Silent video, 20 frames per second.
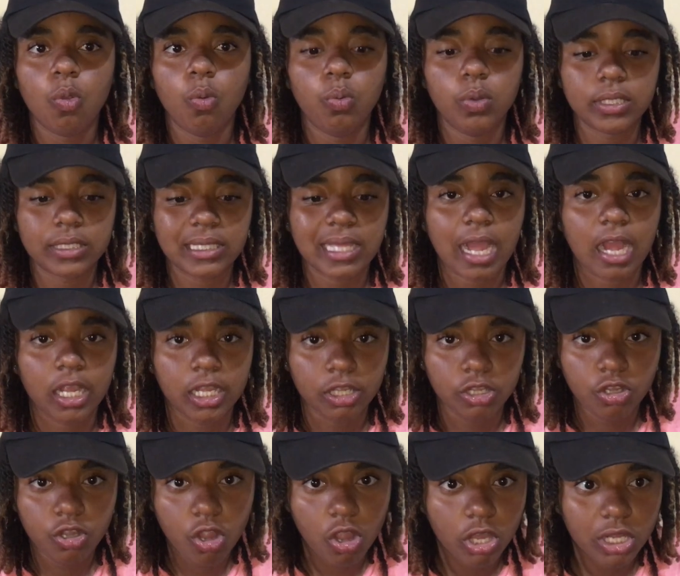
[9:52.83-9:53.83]
with a
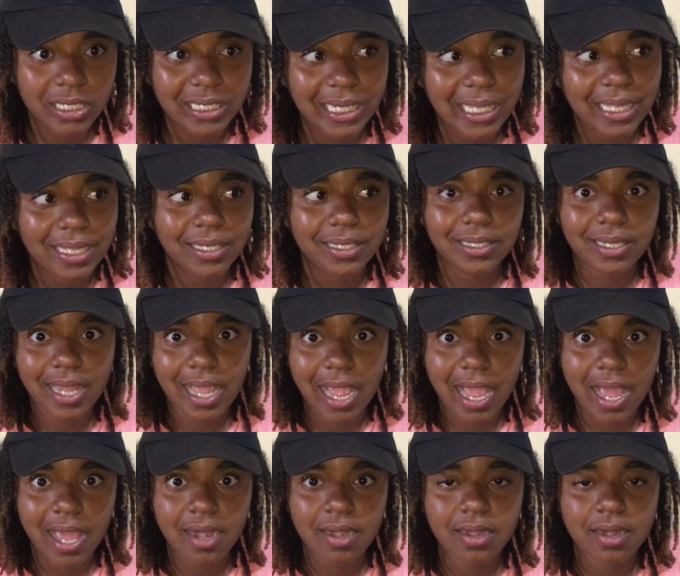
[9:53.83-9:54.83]
gun in their
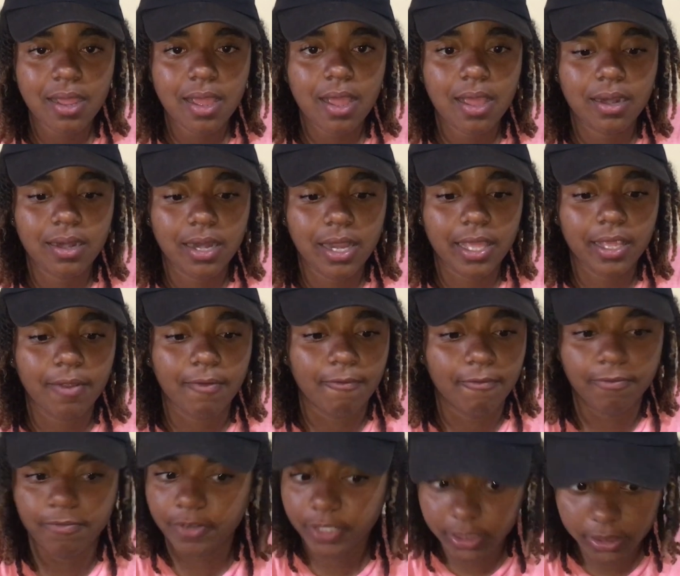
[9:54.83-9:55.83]
hand and, like,
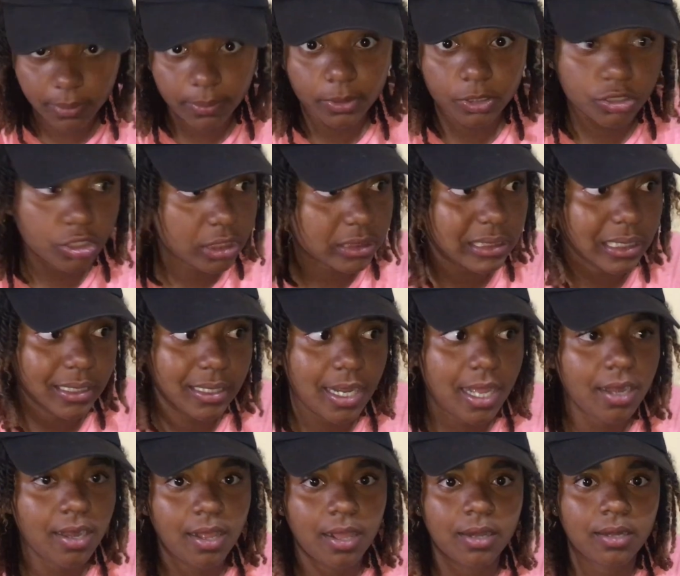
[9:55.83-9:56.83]
visible just like
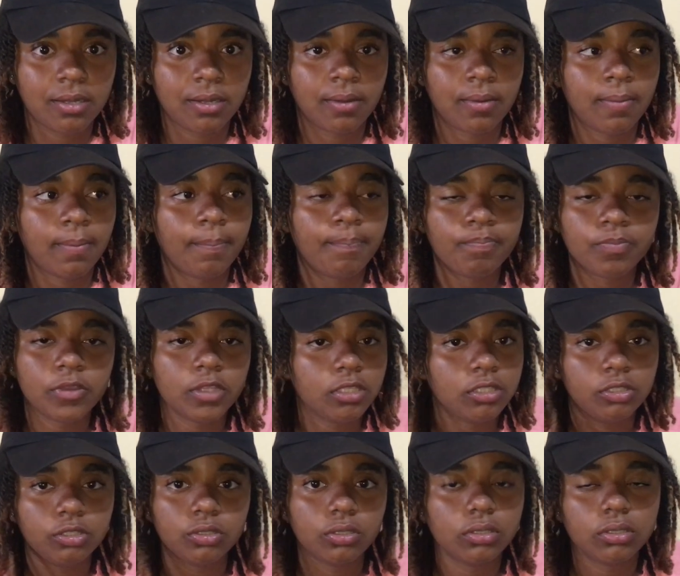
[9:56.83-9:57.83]
that, and
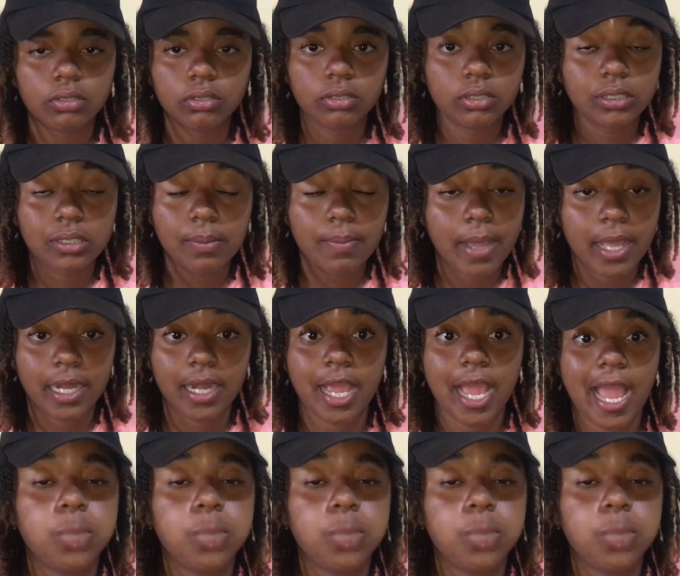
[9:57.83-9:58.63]
the man.